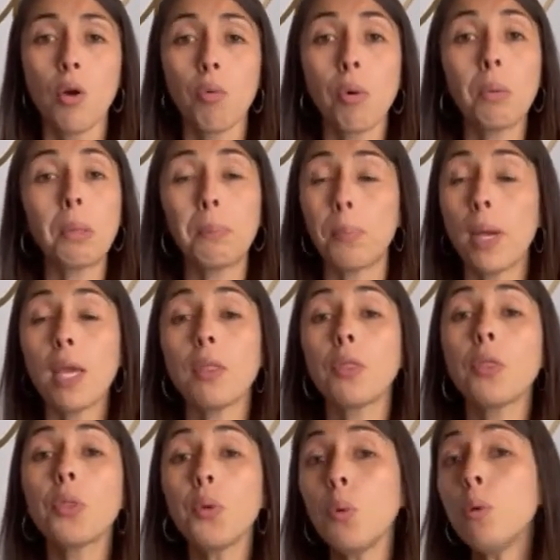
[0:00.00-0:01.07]
When we
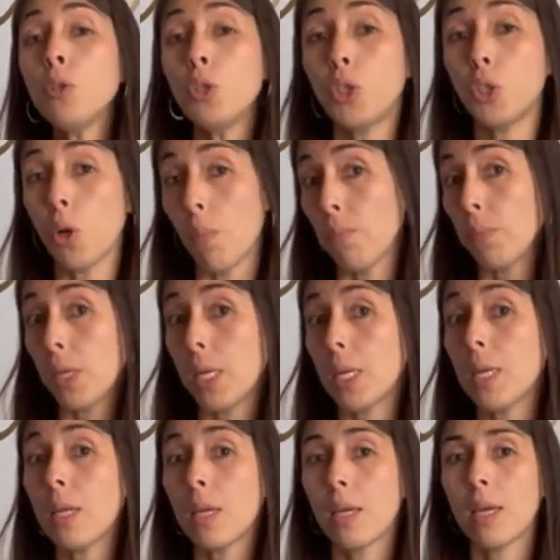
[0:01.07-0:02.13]
pray through
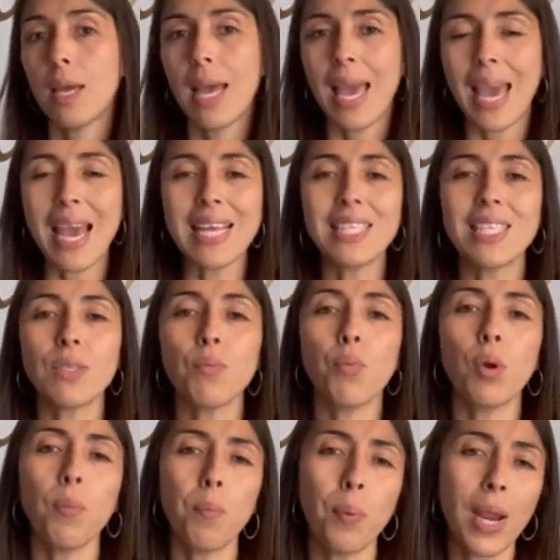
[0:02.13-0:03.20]
something,
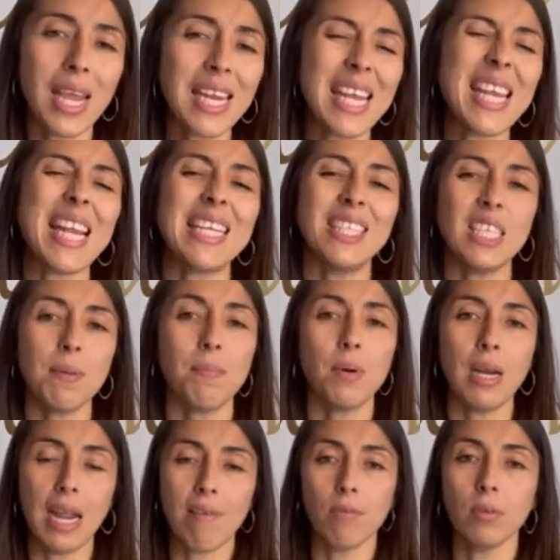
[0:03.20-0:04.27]
we're praying in a
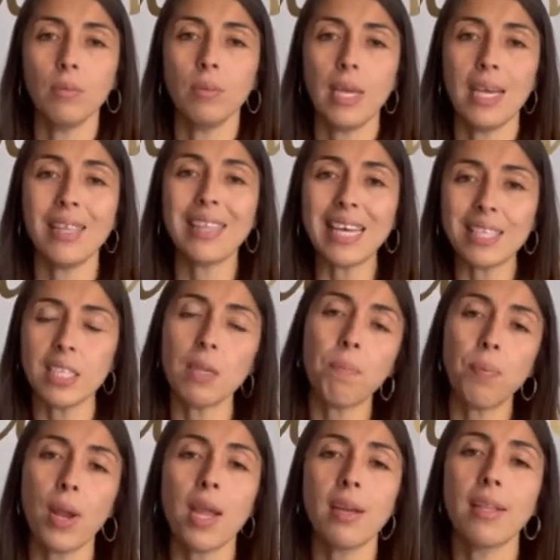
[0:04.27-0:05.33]
deeper level. And that's the
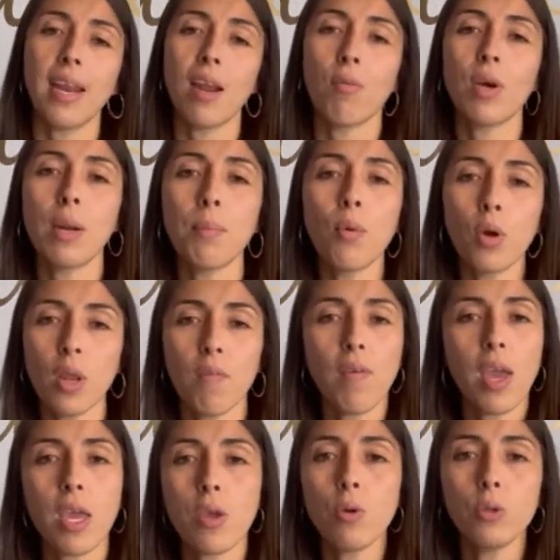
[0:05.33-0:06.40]
prayer that I want to
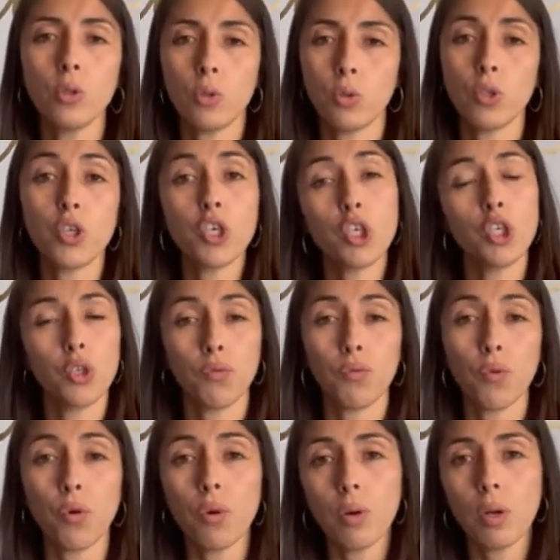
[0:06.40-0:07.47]
motivate you to search
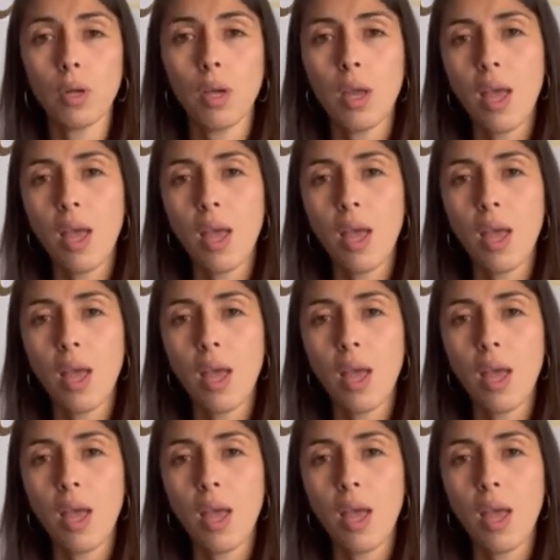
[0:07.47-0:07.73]
for.